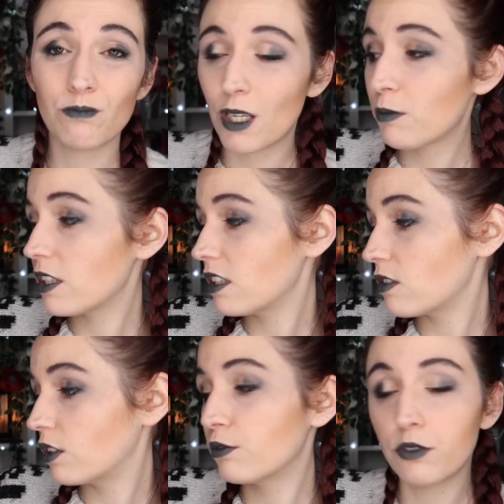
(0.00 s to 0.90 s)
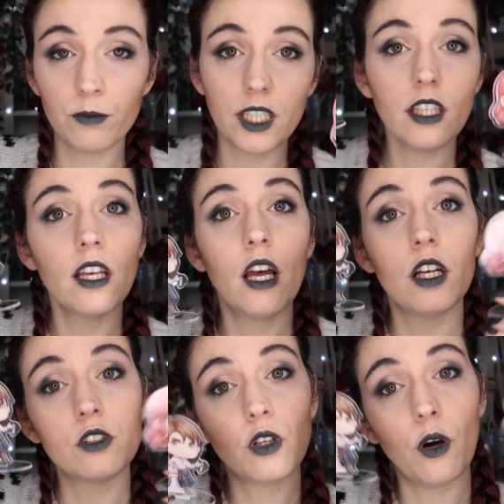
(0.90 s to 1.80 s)
maybe not for me,
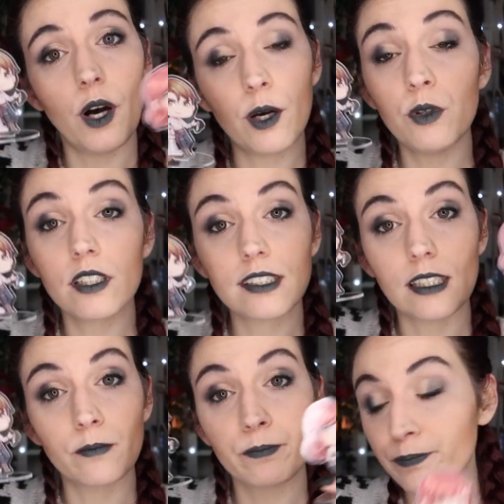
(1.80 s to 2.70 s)
so I will see.